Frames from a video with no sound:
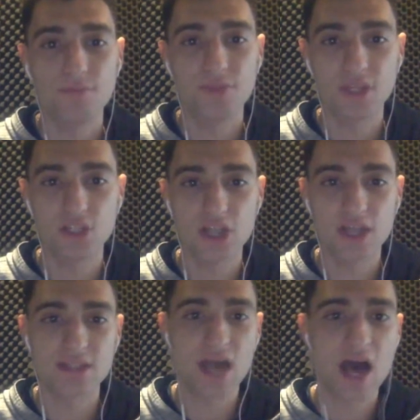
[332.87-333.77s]
the
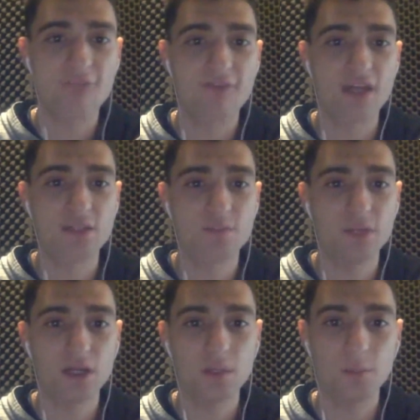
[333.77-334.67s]
Jets offense
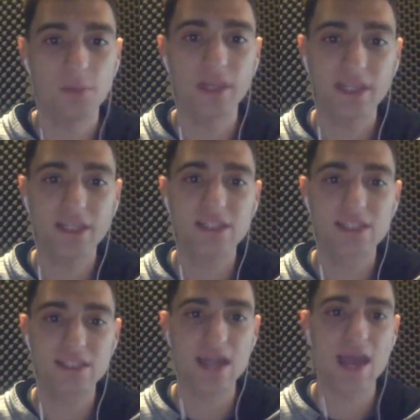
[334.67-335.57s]
being completely
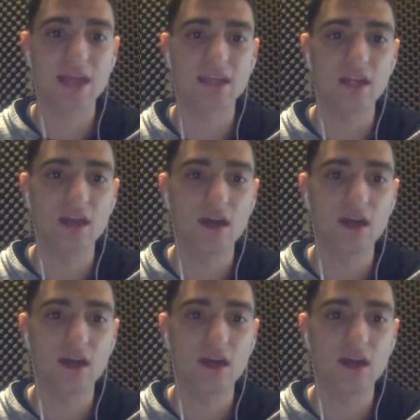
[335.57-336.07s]
stagnant.